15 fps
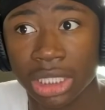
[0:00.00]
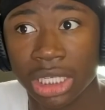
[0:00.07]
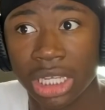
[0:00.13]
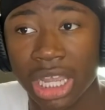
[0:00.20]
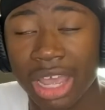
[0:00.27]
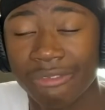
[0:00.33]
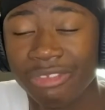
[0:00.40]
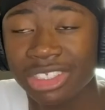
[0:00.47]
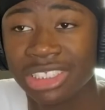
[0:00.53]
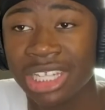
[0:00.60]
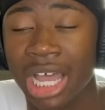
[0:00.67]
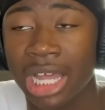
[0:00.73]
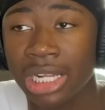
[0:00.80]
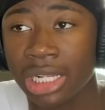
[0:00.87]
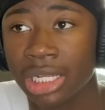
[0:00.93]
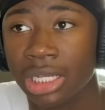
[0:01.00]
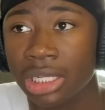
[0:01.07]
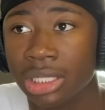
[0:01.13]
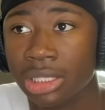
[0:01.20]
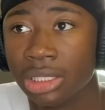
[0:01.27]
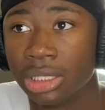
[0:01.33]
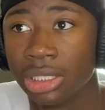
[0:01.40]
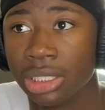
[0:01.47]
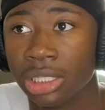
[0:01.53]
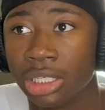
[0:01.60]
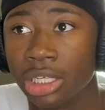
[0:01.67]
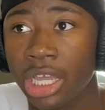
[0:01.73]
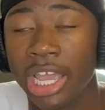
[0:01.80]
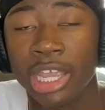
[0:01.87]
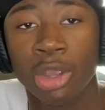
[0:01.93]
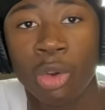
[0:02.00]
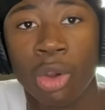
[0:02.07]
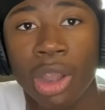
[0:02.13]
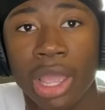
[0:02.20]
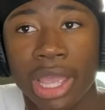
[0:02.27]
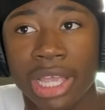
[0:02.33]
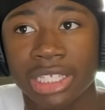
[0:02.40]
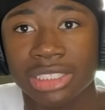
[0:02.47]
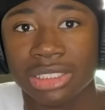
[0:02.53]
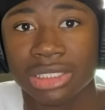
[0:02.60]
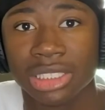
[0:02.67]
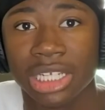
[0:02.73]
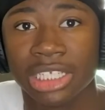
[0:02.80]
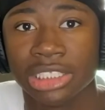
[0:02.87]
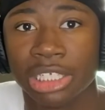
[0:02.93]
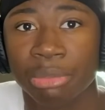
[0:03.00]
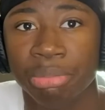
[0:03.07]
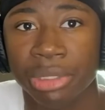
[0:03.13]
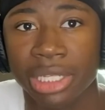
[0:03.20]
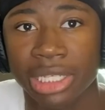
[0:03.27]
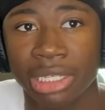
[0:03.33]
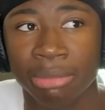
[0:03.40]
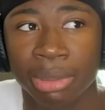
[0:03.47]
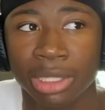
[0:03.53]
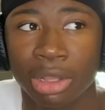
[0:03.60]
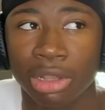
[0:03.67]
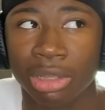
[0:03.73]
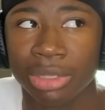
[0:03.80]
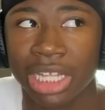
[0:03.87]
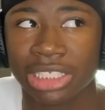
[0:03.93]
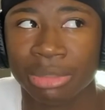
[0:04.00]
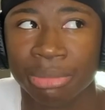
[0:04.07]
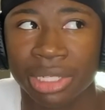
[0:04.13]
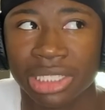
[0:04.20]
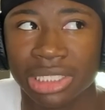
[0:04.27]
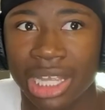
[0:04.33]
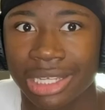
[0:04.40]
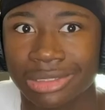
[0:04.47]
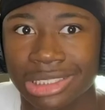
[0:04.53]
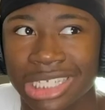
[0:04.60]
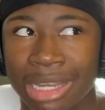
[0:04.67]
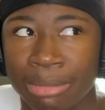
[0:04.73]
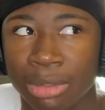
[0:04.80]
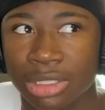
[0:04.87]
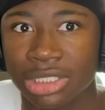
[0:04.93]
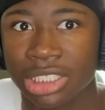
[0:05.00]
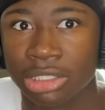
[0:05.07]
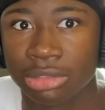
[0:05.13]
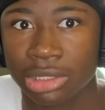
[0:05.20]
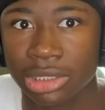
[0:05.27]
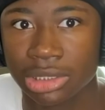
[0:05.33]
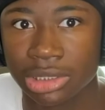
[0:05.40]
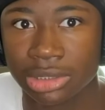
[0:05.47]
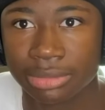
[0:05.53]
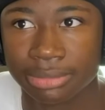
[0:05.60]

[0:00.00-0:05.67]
if it's not a A or a S, it's a B. But the only one that's a B is like Chamber of Secrets